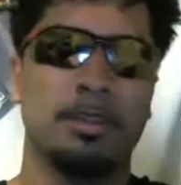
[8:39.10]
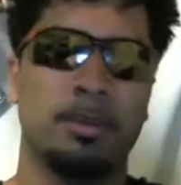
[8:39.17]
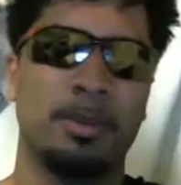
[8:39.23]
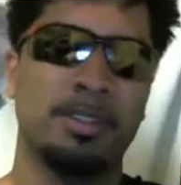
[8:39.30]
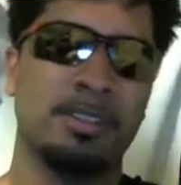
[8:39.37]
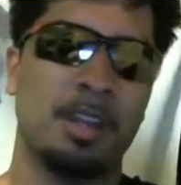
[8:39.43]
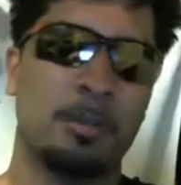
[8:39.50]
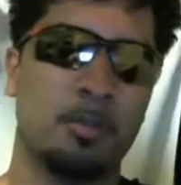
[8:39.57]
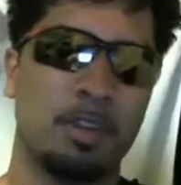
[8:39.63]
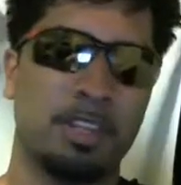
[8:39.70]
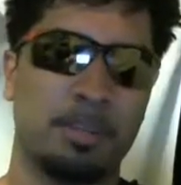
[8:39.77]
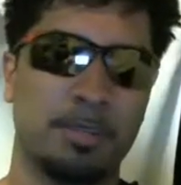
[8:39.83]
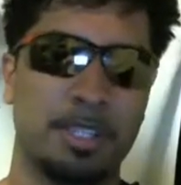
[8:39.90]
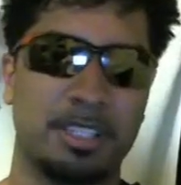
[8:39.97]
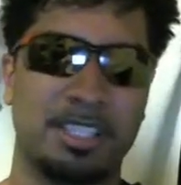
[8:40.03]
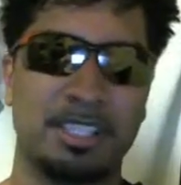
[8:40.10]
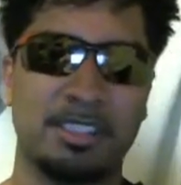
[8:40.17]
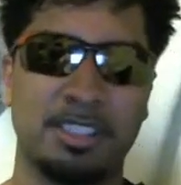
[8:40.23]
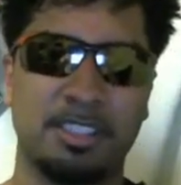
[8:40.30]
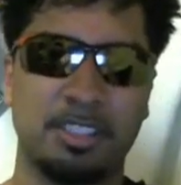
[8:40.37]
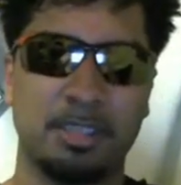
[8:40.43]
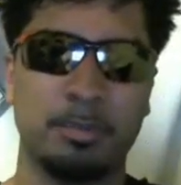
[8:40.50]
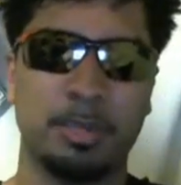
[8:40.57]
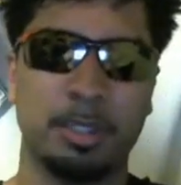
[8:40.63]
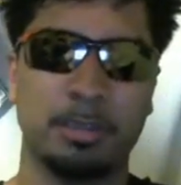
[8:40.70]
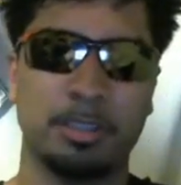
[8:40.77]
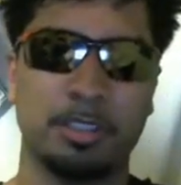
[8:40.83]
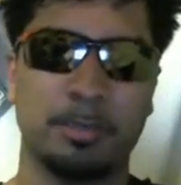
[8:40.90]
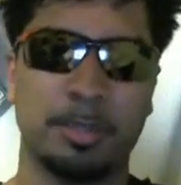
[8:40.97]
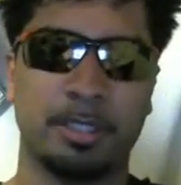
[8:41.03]
The reason I'm running him in the TCG
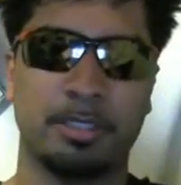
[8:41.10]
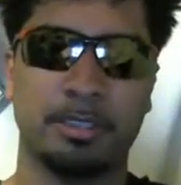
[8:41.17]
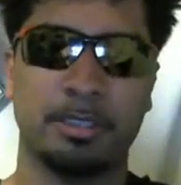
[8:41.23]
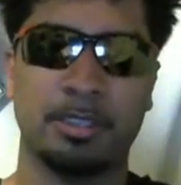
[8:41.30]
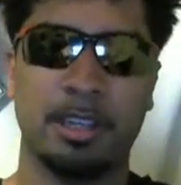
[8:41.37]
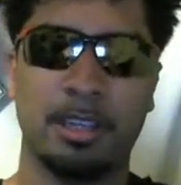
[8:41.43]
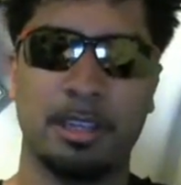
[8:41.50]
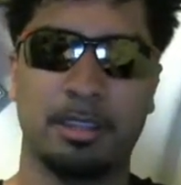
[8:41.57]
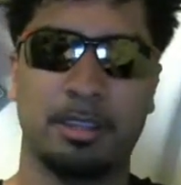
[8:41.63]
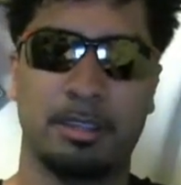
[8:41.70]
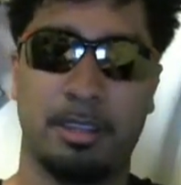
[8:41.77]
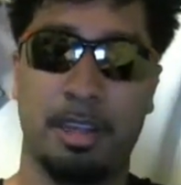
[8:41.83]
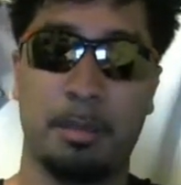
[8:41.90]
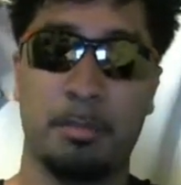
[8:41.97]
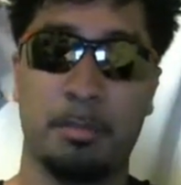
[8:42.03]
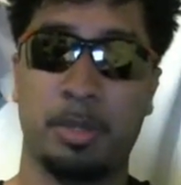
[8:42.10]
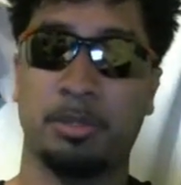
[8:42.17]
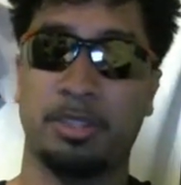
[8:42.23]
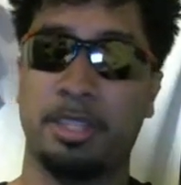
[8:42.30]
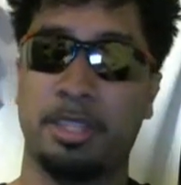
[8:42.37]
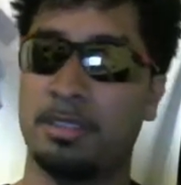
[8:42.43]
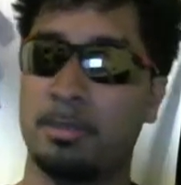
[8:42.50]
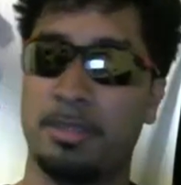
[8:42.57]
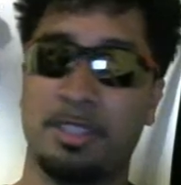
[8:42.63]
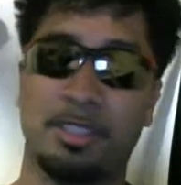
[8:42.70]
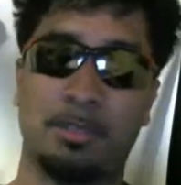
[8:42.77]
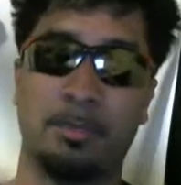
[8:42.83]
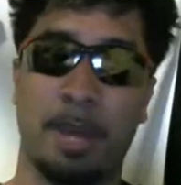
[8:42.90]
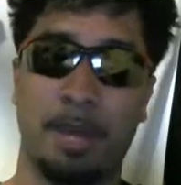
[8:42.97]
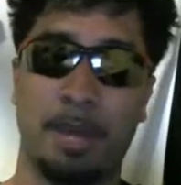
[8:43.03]
build is because that build needs to be
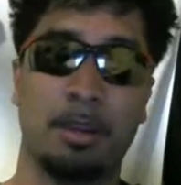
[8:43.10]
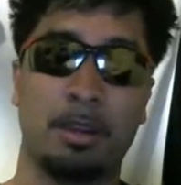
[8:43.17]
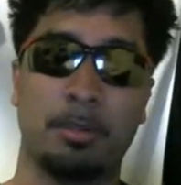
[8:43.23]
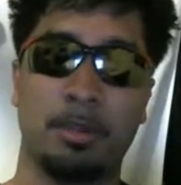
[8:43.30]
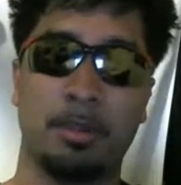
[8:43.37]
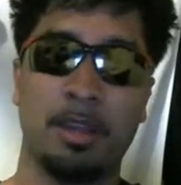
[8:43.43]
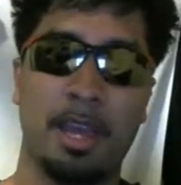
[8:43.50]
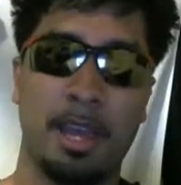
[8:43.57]
sped up,